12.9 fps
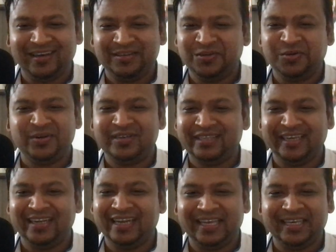don't
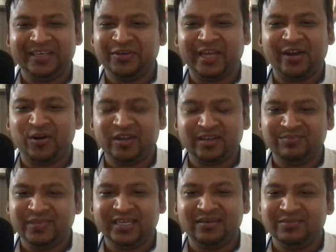think like you
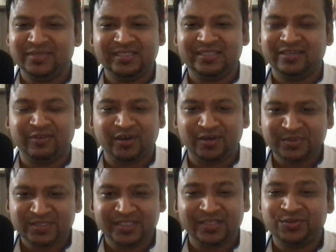cannot become a
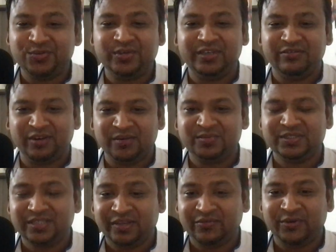DevOps into
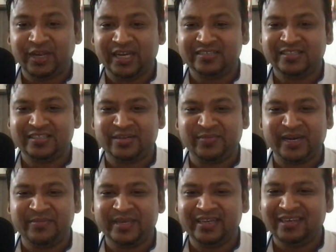DevOps. If you are a system
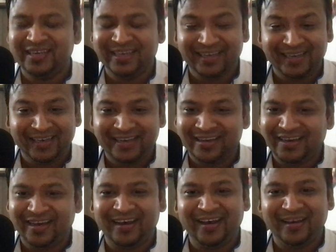admin,
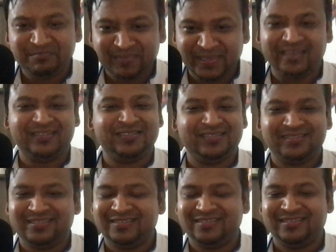
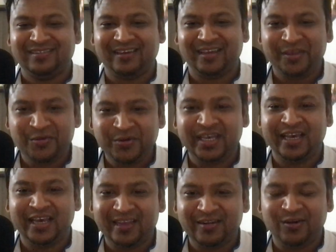yes, you
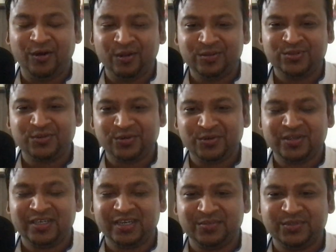can
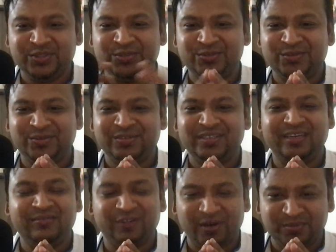also come to
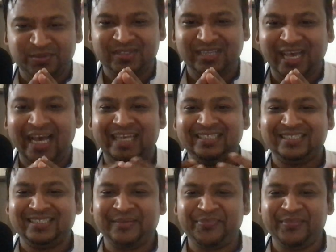DevOps,
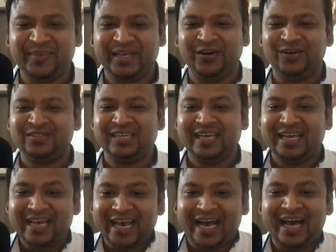as because
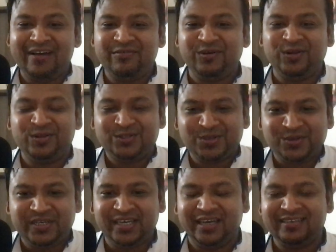I have also
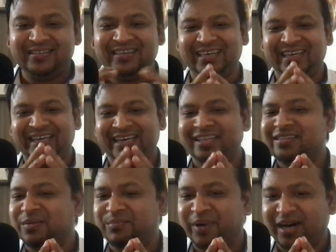done in
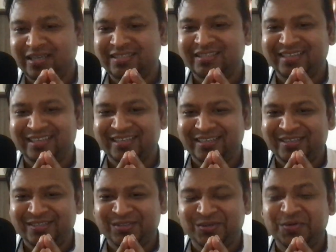the past.
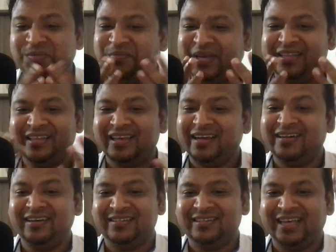So been there,
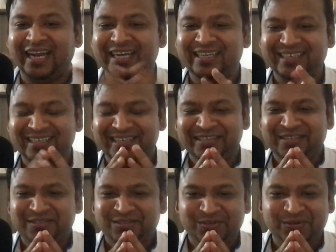done that.
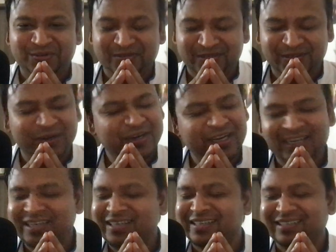So go
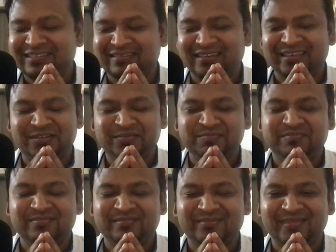ahead, you know,
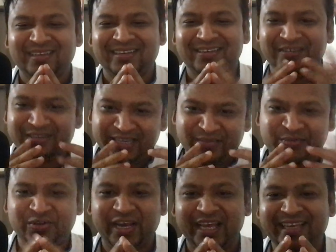keep
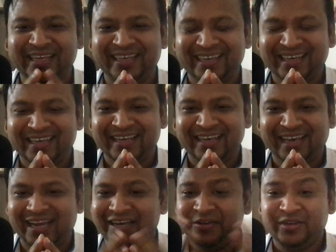trying,
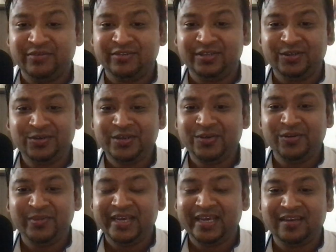and you never know, you'll
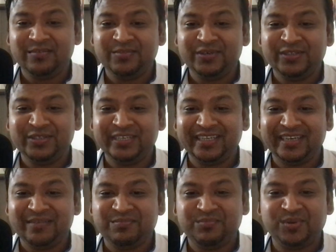be end up with in
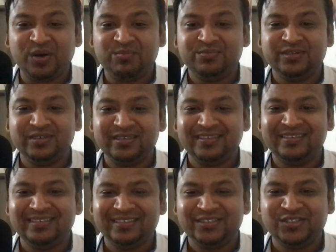a proper
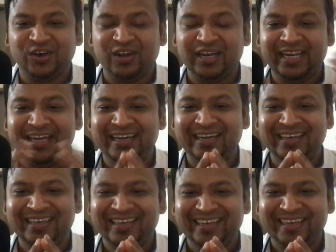solid,
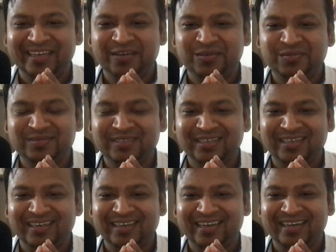you know,
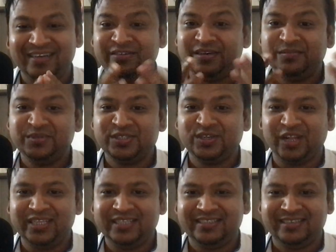DevOps
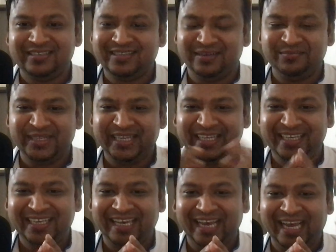culture
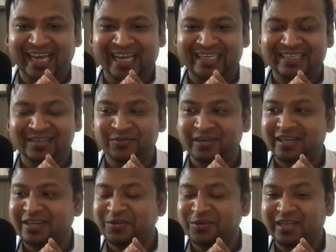company, and where
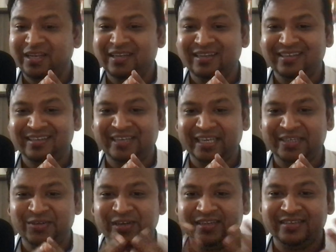you will get
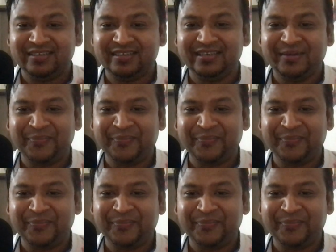to learn